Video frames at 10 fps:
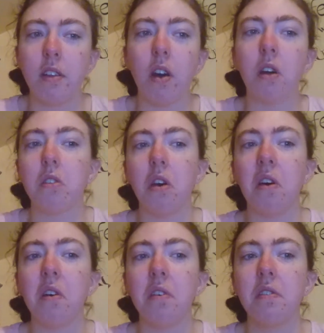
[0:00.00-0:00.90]
art
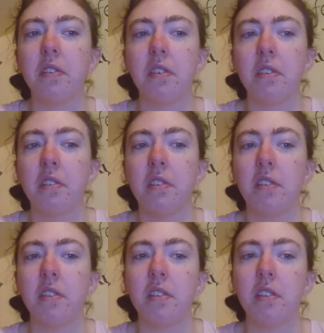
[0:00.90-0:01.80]
of,
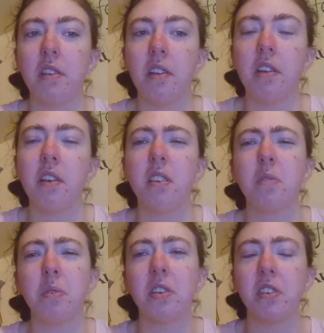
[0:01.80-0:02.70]

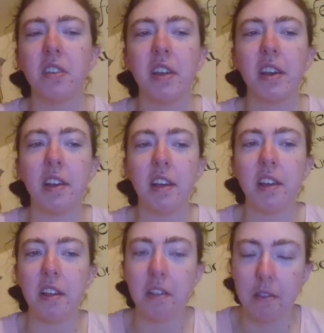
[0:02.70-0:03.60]
especially in like
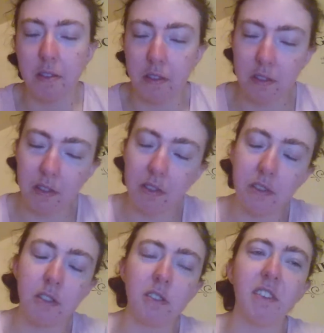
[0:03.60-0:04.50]
a
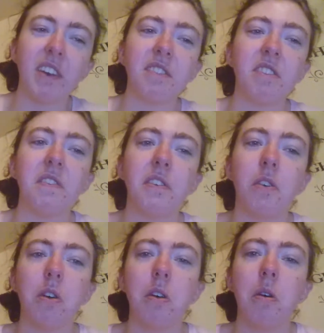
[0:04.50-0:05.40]

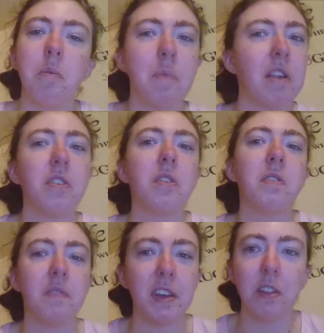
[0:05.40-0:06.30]
scientific or
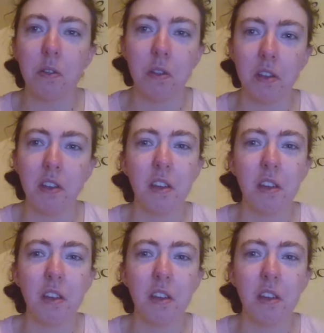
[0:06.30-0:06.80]
medical field.